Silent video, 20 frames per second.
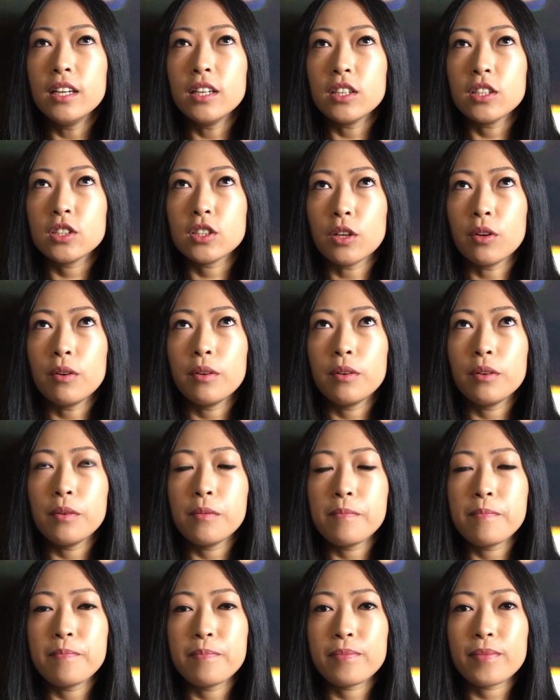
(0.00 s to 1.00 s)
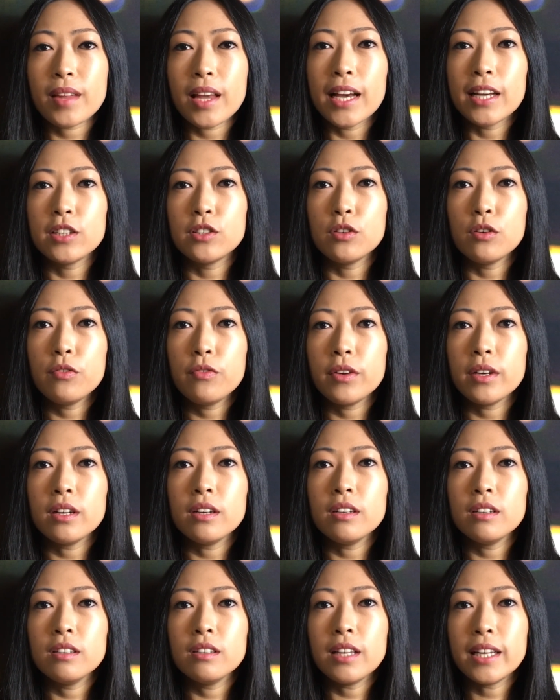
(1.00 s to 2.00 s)
So I do
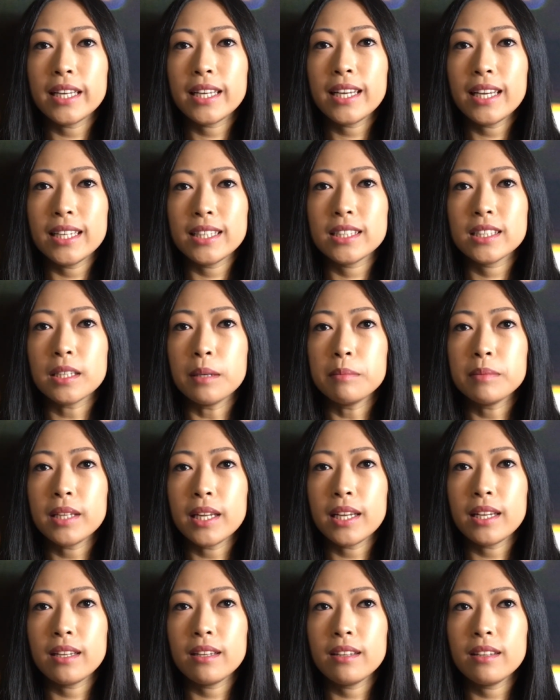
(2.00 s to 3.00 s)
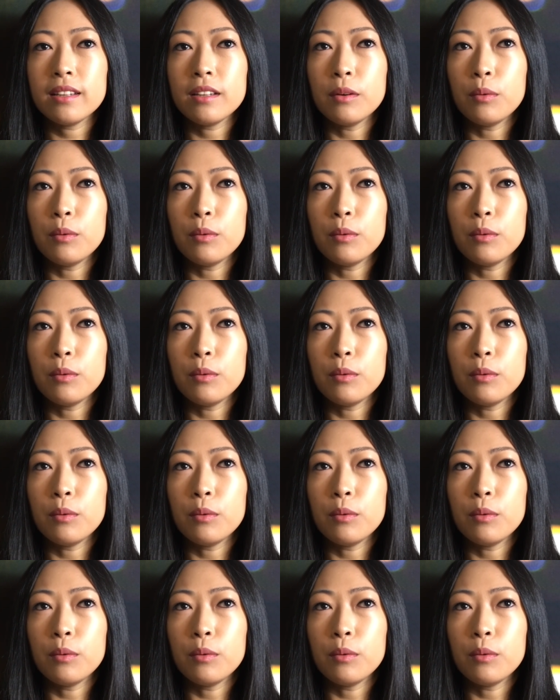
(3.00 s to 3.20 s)
feel like it's something